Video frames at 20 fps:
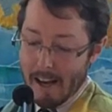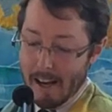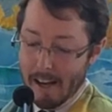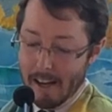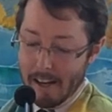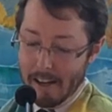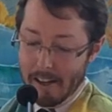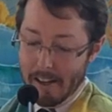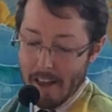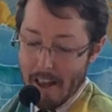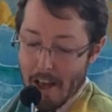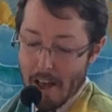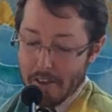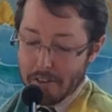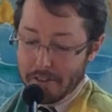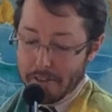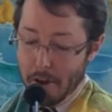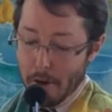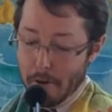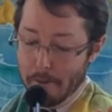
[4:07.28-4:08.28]
uh,
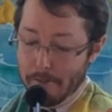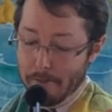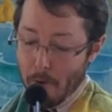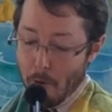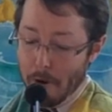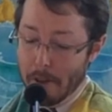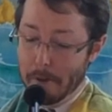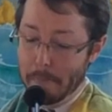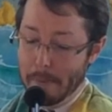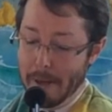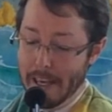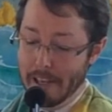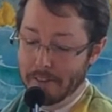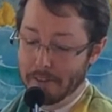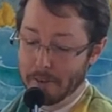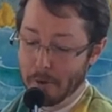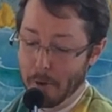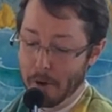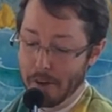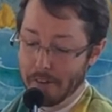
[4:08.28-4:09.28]
so for the P
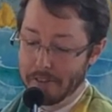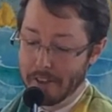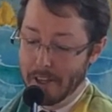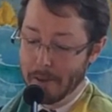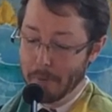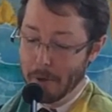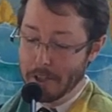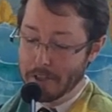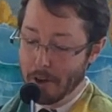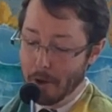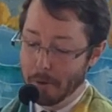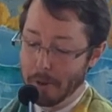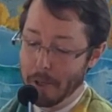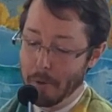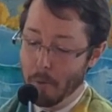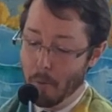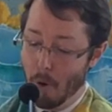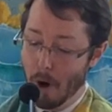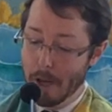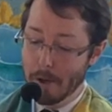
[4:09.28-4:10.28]
source, in which
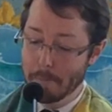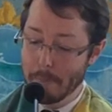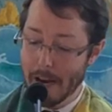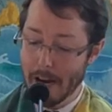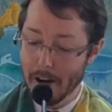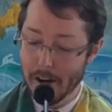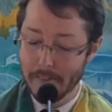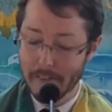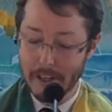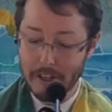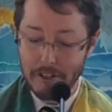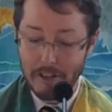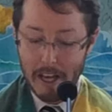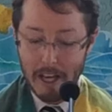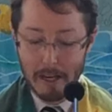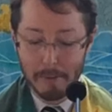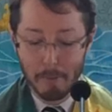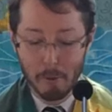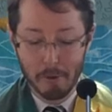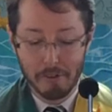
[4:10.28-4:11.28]
only one pair of each
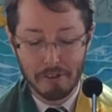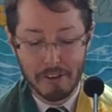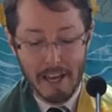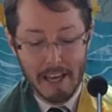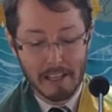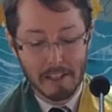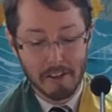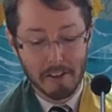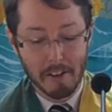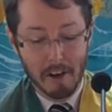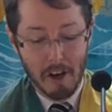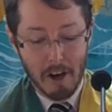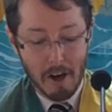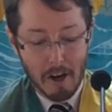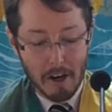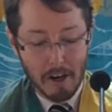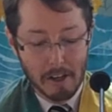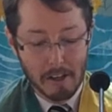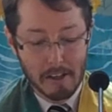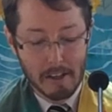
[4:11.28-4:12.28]
animal is taken to the
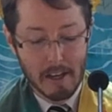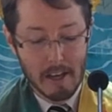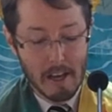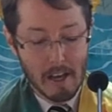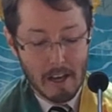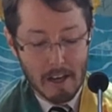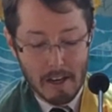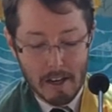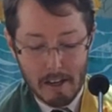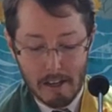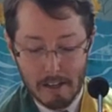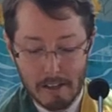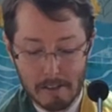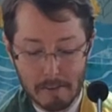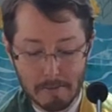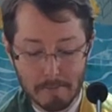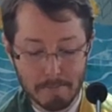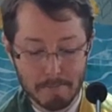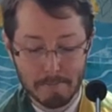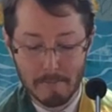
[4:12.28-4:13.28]
ark,
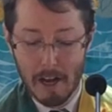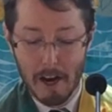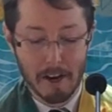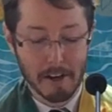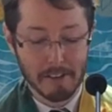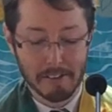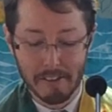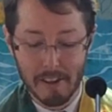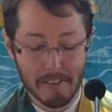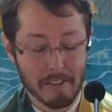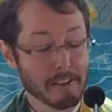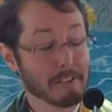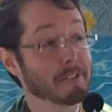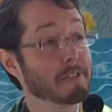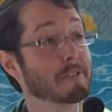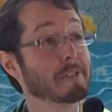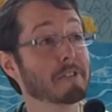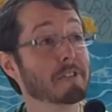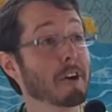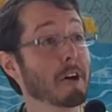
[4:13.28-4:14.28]
um, I already said this.
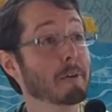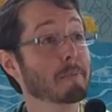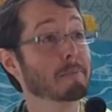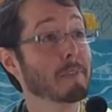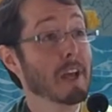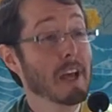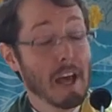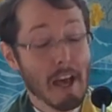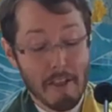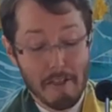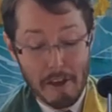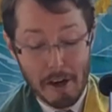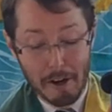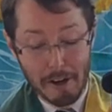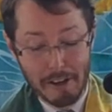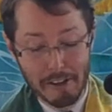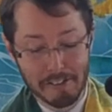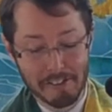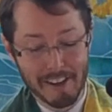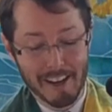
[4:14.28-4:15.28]
So
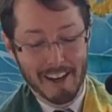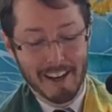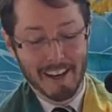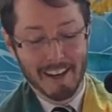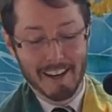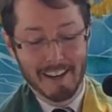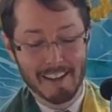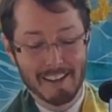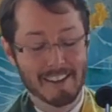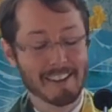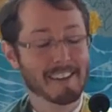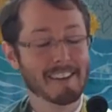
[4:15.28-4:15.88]
there is, uh,